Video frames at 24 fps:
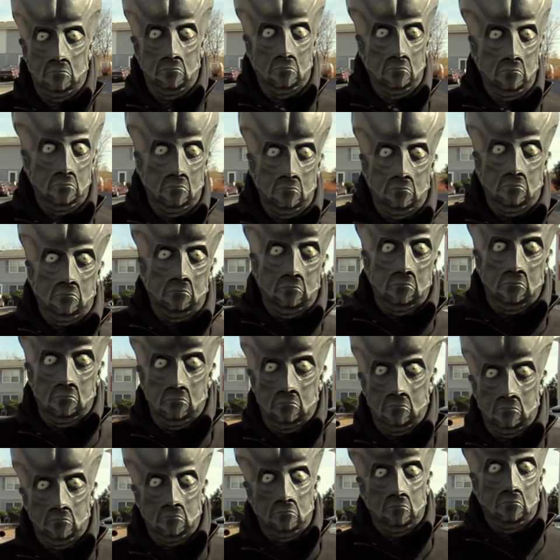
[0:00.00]
says they do
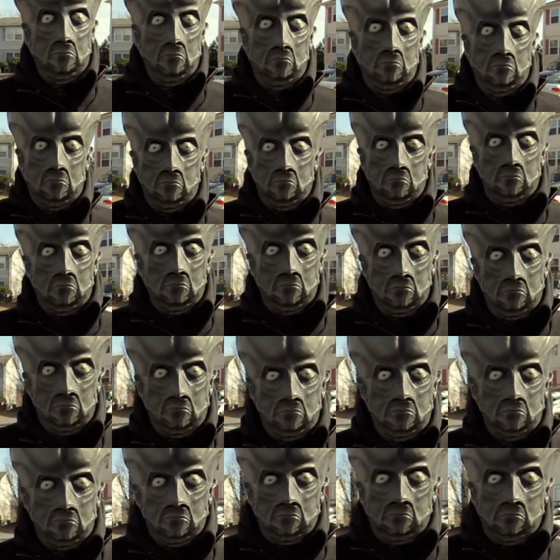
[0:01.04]
not. We
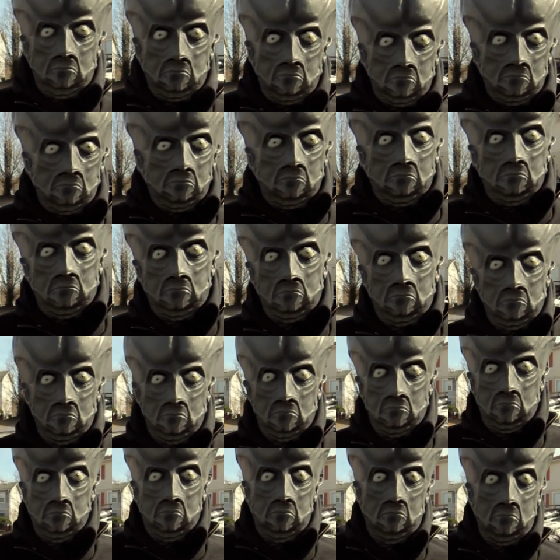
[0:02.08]
only have to find
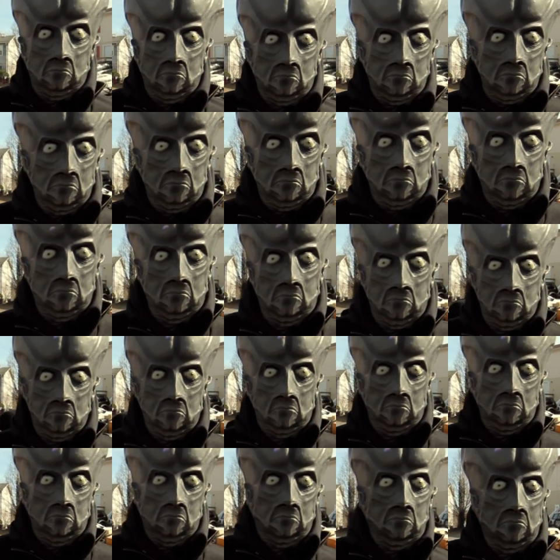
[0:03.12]
one family,
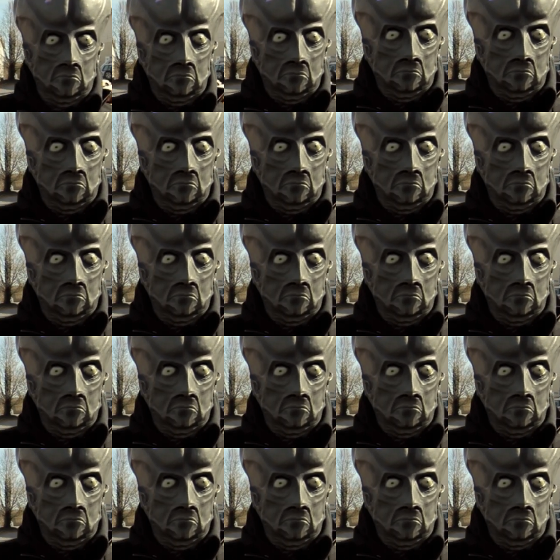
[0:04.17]
right?